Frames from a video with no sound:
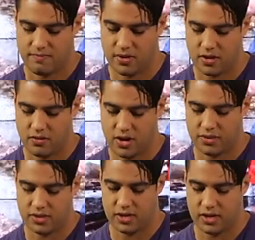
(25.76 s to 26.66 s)
Better out
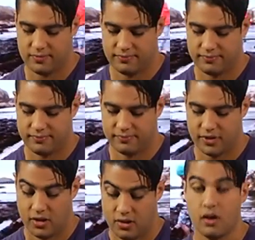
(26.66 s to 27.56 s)
than in.
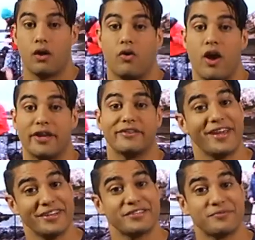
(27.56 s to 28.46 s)
All right,
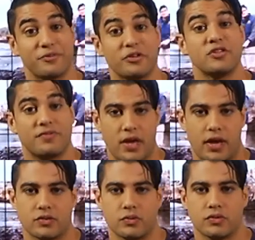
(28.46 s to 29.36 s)
now here's some footage of the
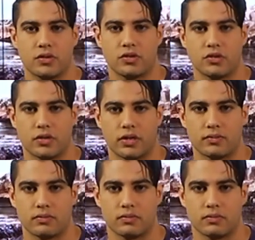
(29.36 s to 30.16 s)
actual surgery.